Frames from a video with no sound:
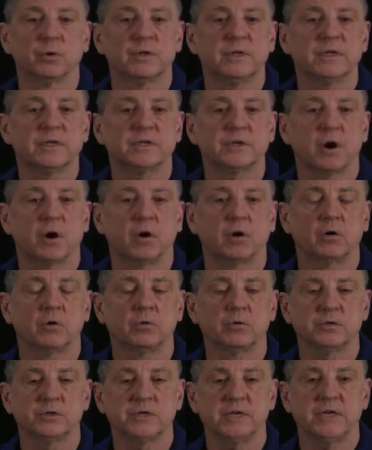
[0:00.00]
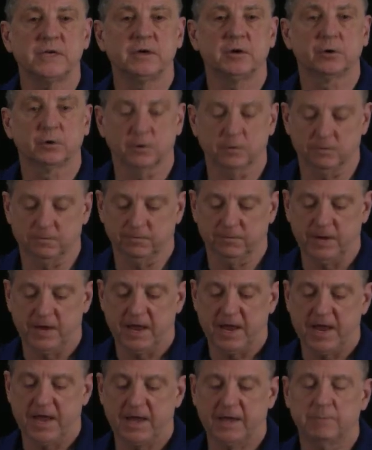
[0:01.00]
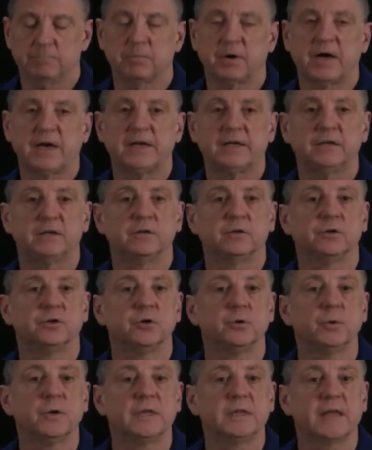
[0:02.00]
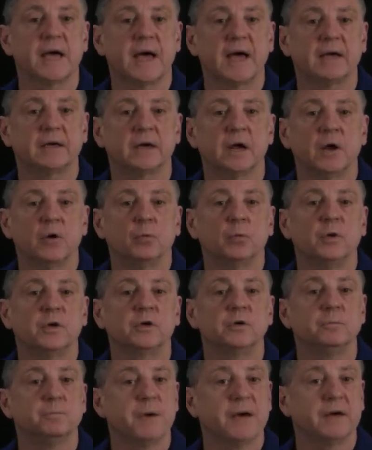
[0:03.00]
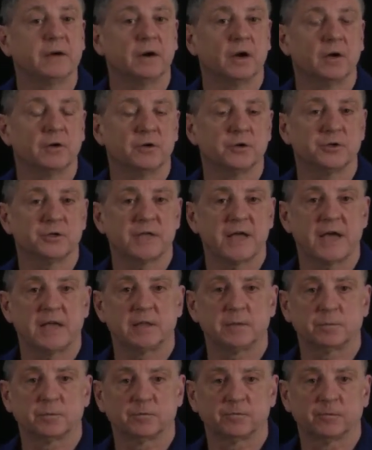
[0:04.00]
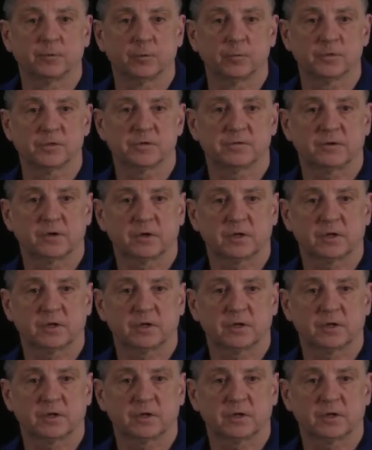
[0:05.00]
this ROC curve, and by doing that, we could better understand the performance of our